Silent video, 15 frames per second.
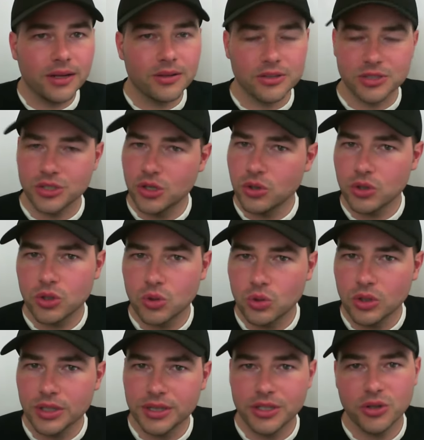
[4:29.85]
and there's no
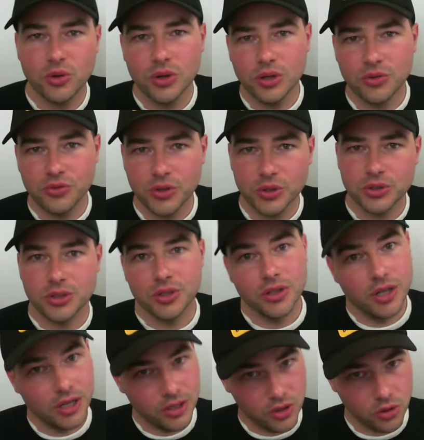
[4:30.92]
coolant in the oil
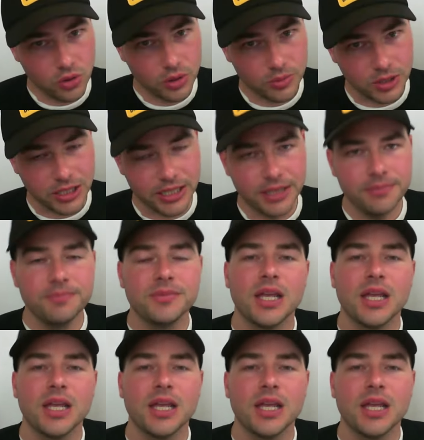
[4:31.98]
filter, normally.